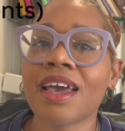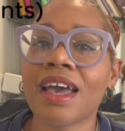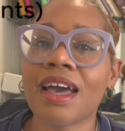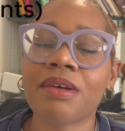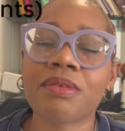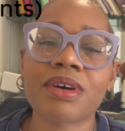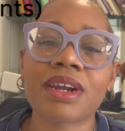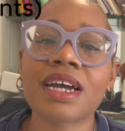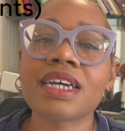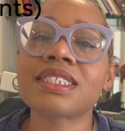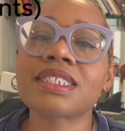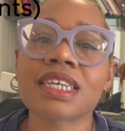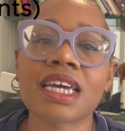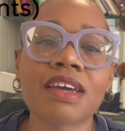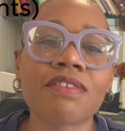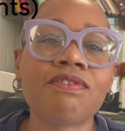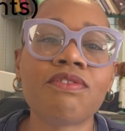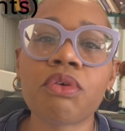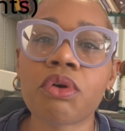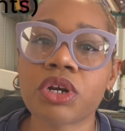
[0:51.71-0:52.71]
And when I
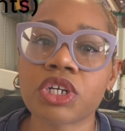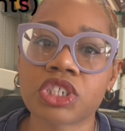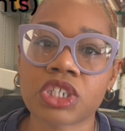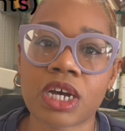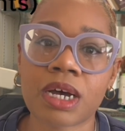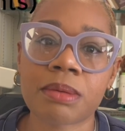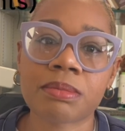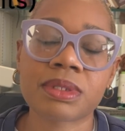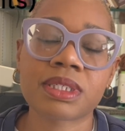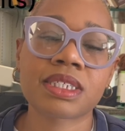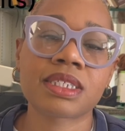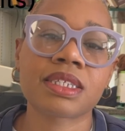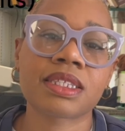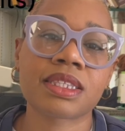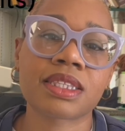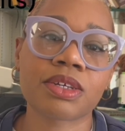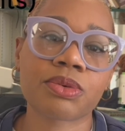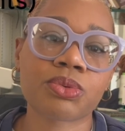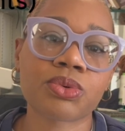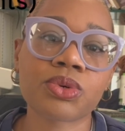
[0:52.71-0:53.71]
say 4 jumps,
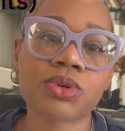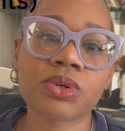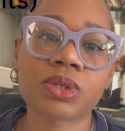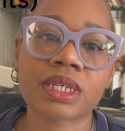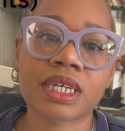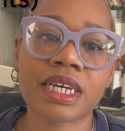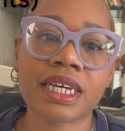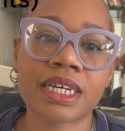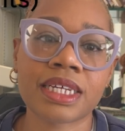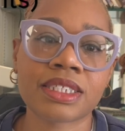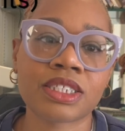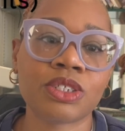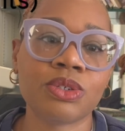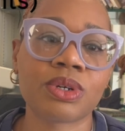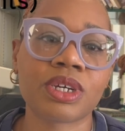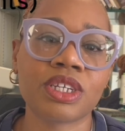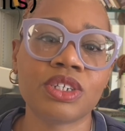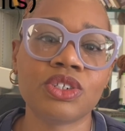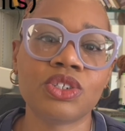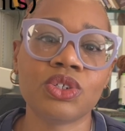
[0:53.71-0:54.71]
the rule is you
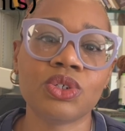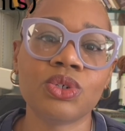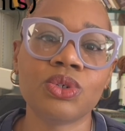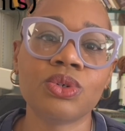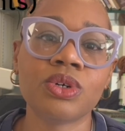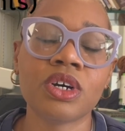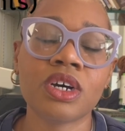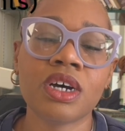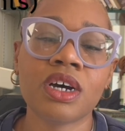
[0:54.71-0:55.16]
can do